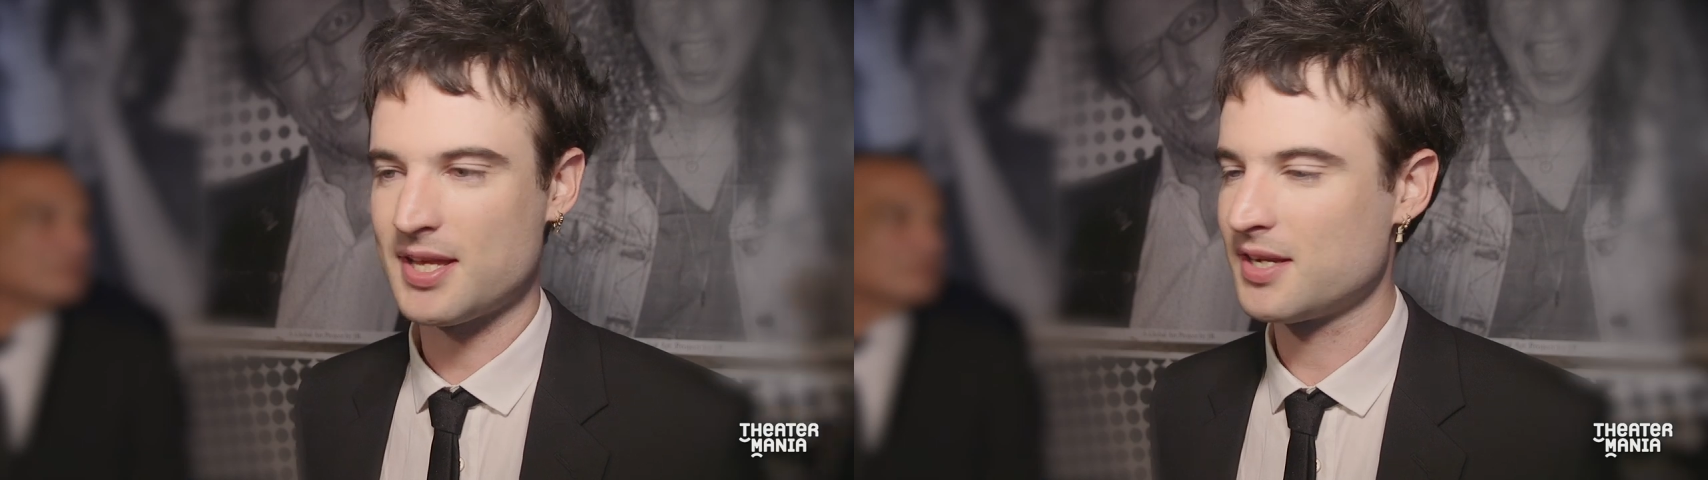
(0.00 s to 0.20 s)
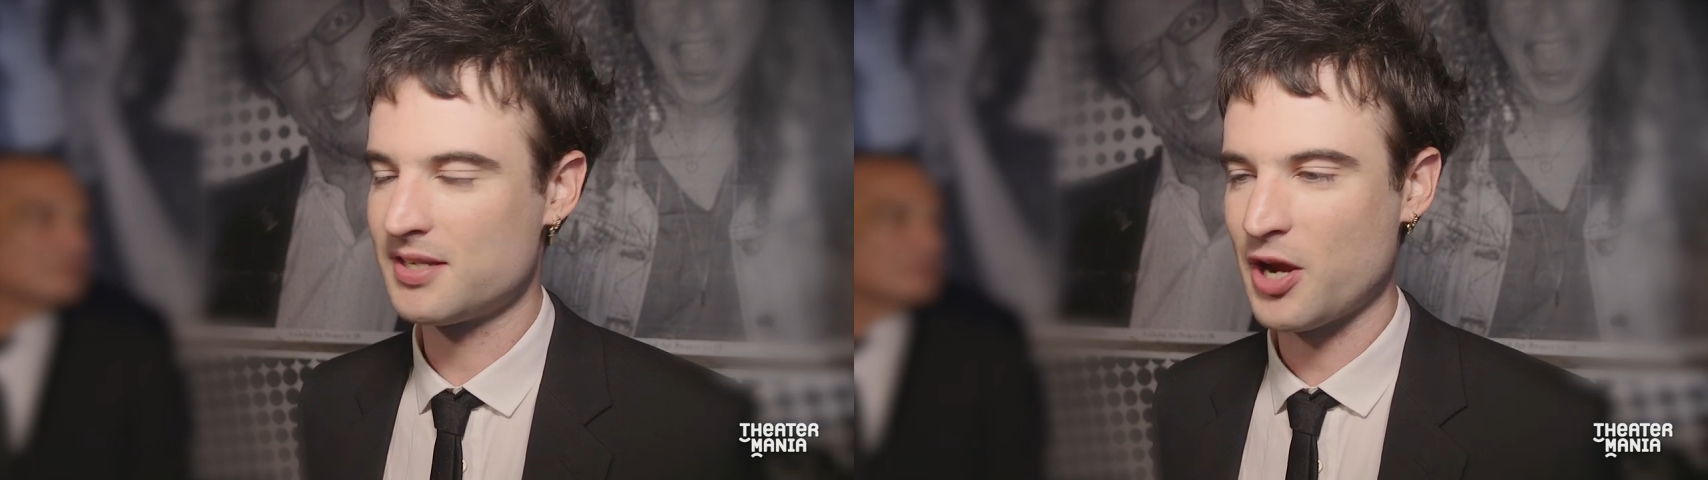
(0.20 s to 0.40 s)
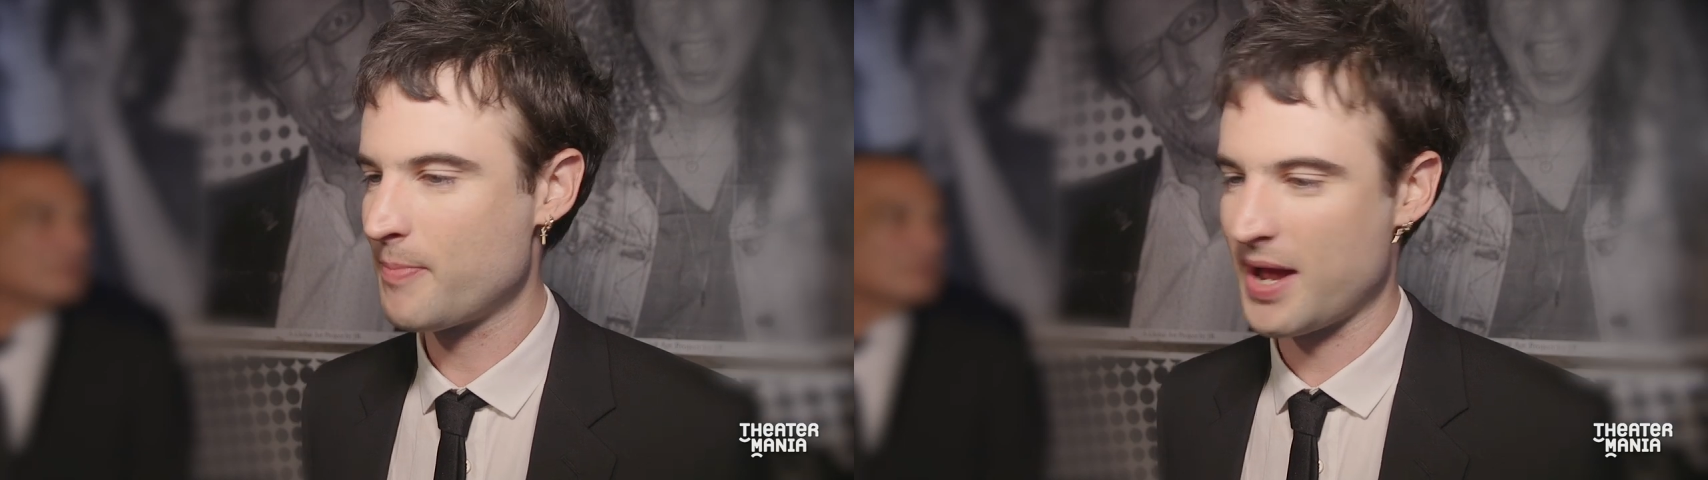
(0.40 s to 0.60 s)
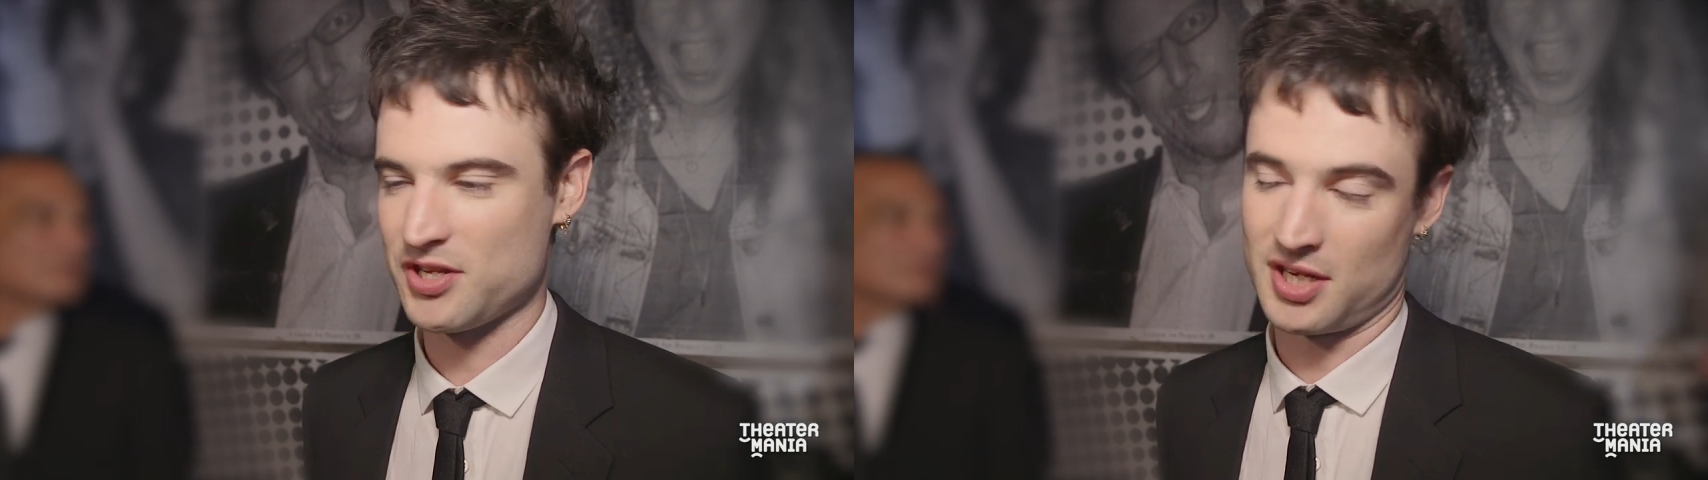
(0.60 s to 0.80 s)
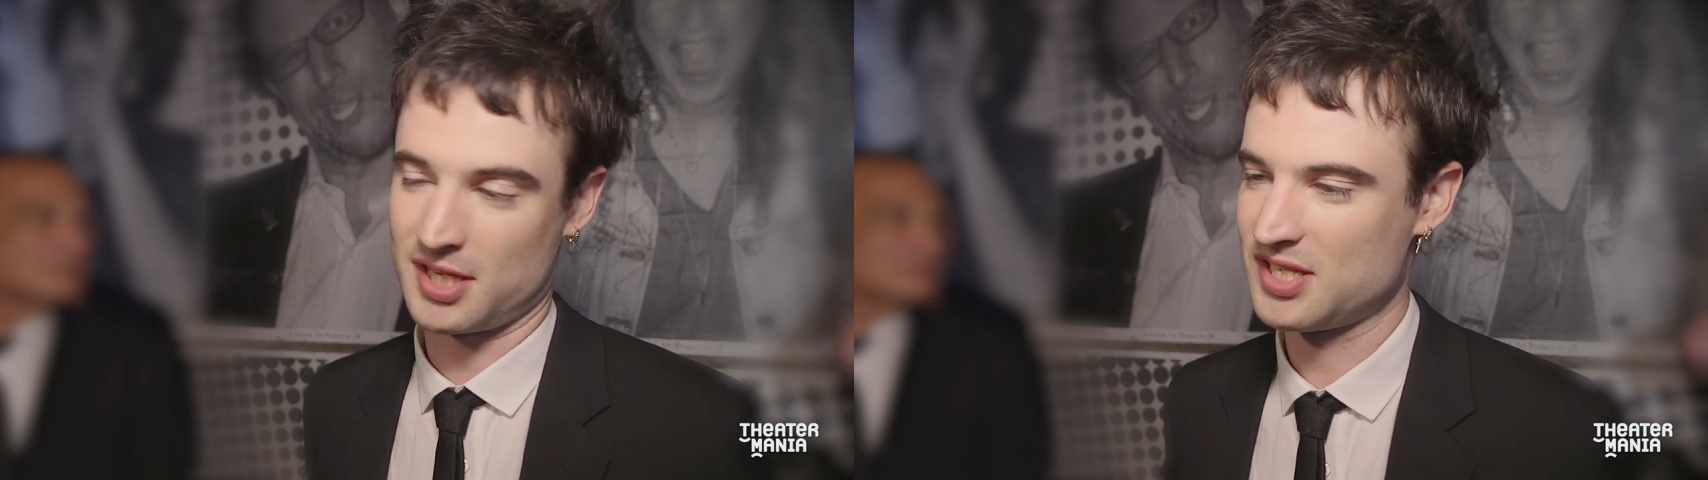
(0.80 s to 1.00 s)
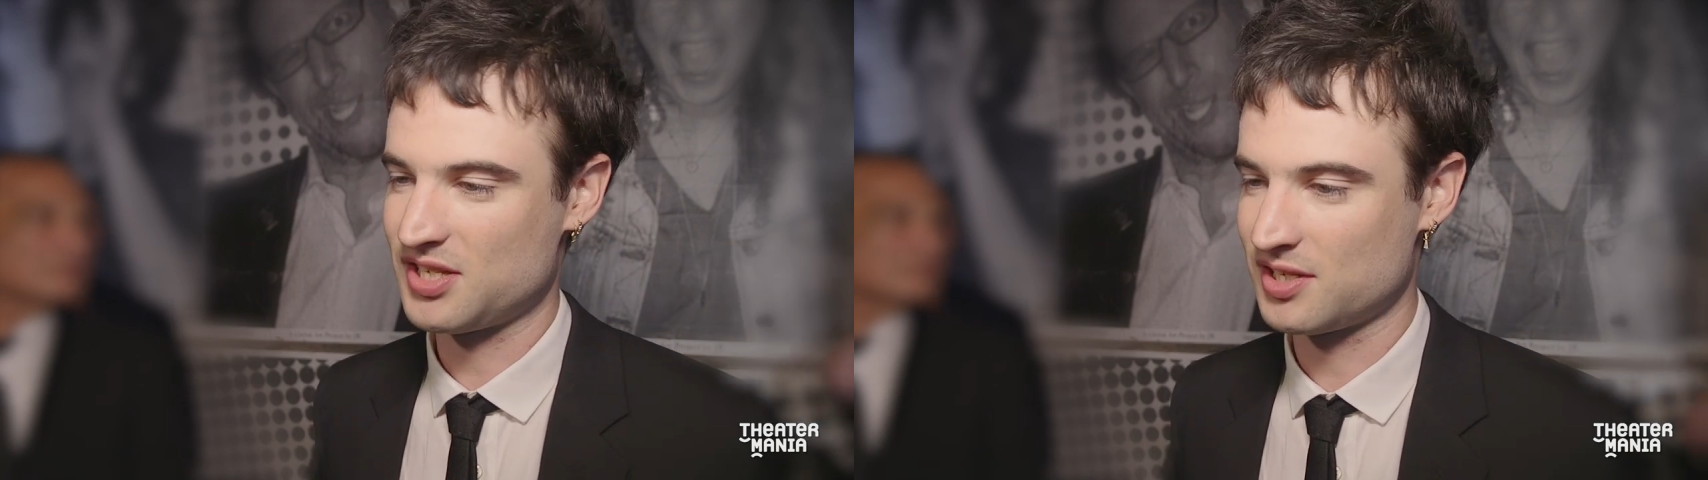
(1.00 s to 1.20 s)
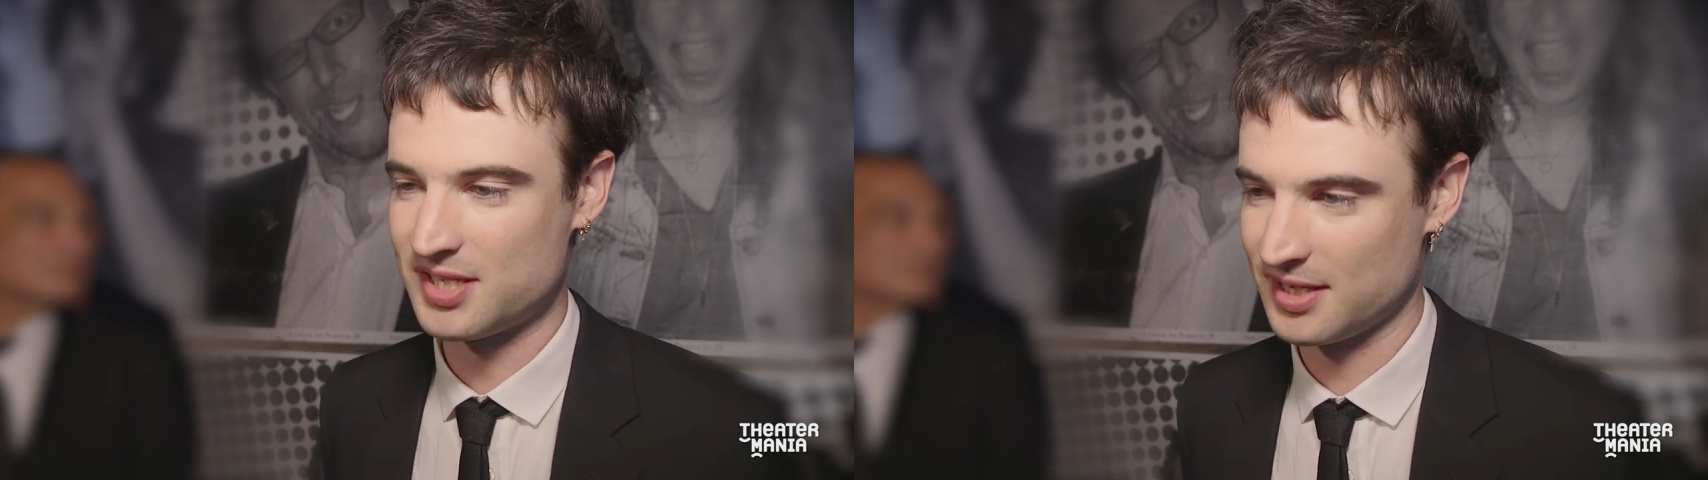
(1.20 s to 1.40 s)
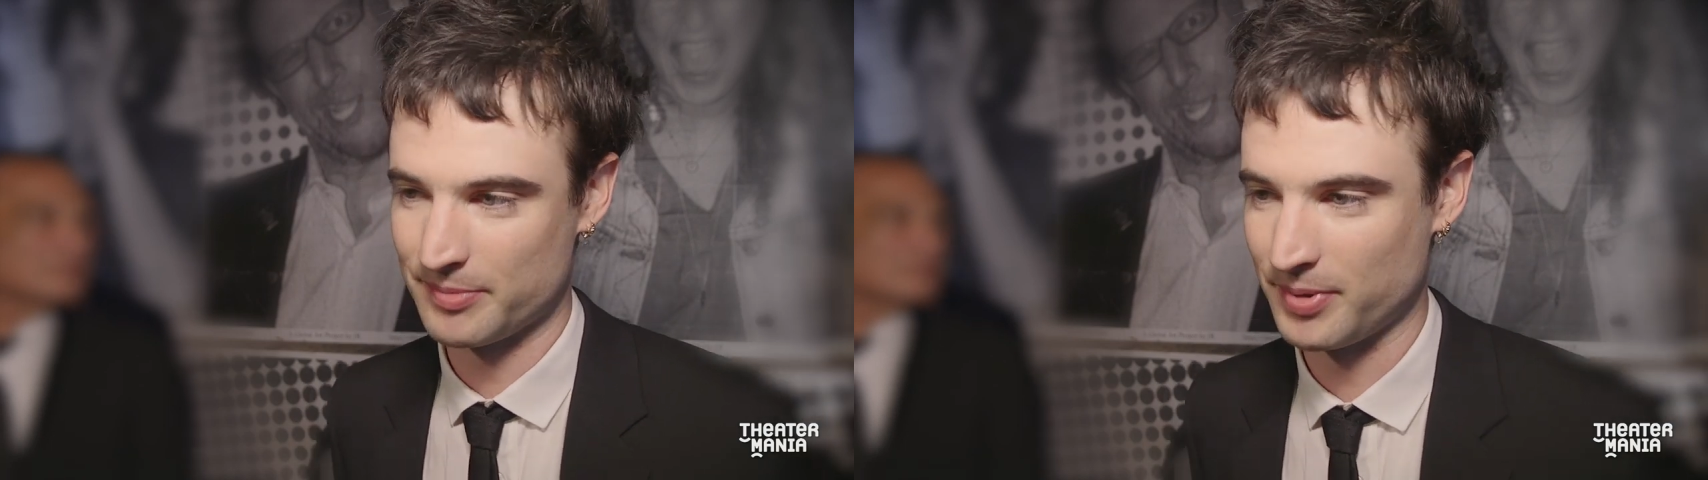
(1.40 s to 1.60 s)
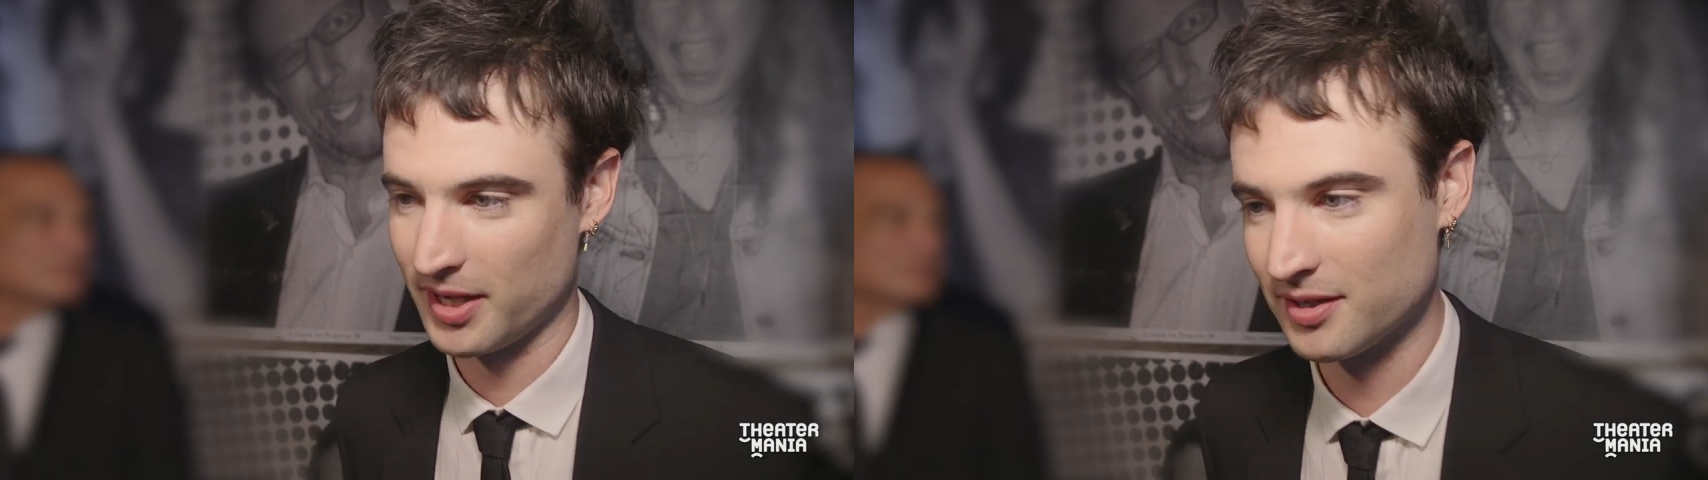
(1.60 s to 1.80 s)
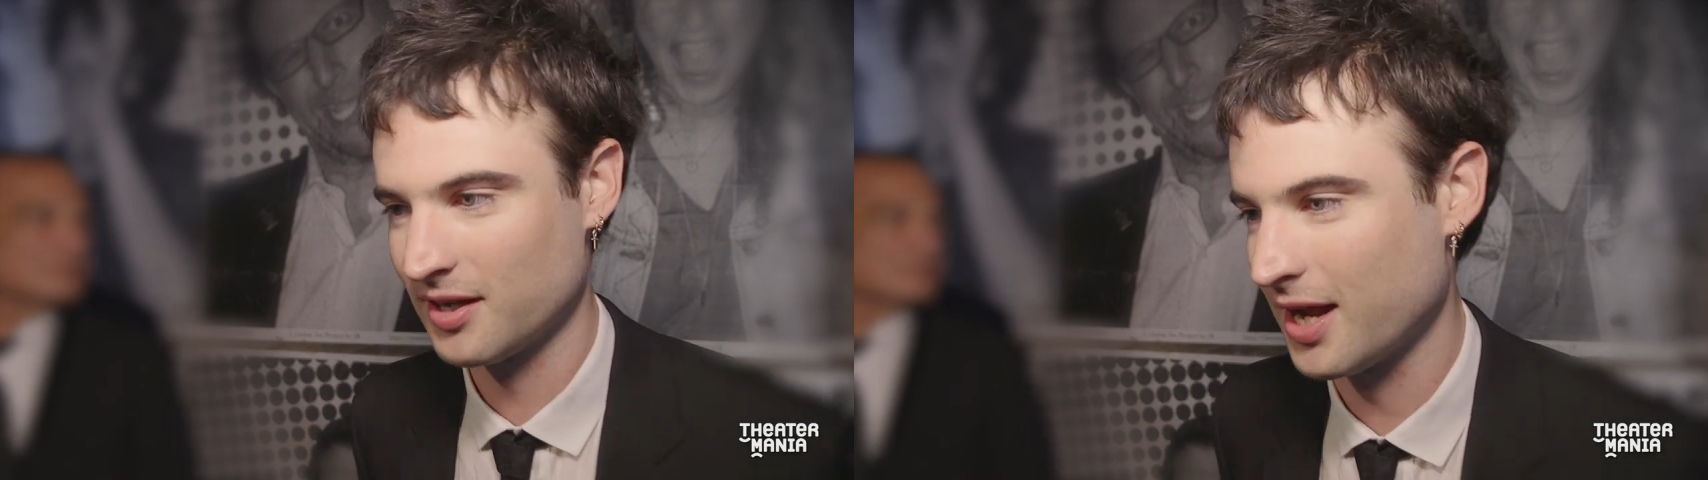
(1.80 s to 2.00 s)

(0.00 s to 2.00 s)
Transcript: there's no magic, it's just discipline,